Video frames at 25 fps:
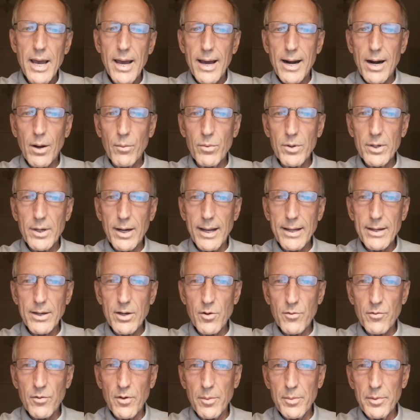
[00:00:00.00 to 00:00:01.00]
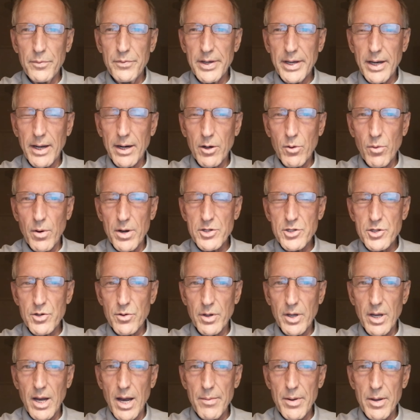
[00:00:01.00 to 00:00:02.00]
And I would like to hear from you. If you got a
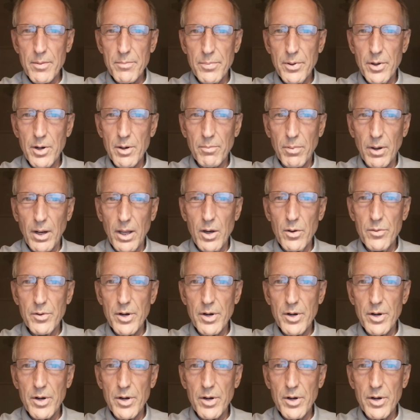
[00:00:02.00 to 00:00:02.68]
question or comment, put it below.